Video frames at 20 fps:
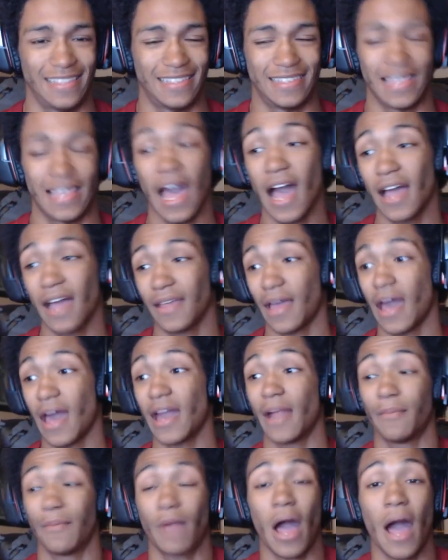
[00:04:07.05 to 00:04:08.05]

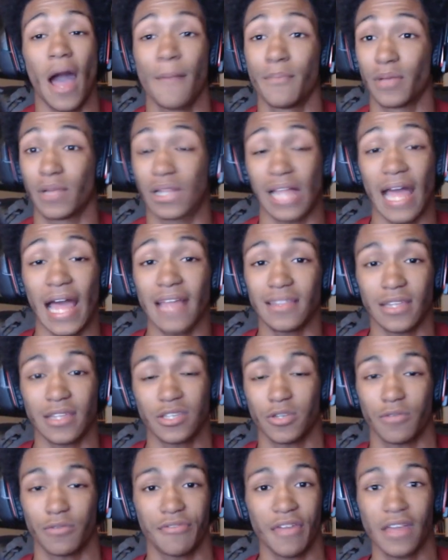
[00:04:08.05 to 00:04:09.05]
I'm glad that you
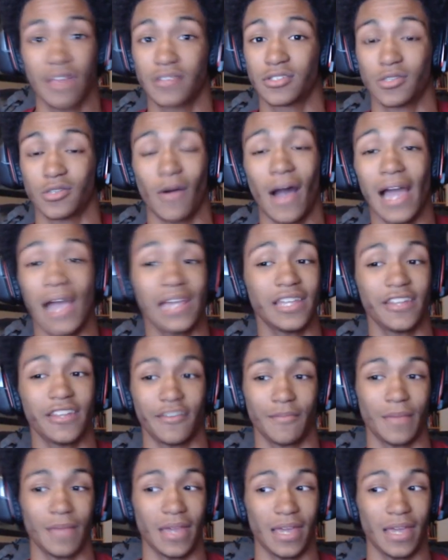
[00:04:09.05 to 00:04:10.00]
think so highly of me.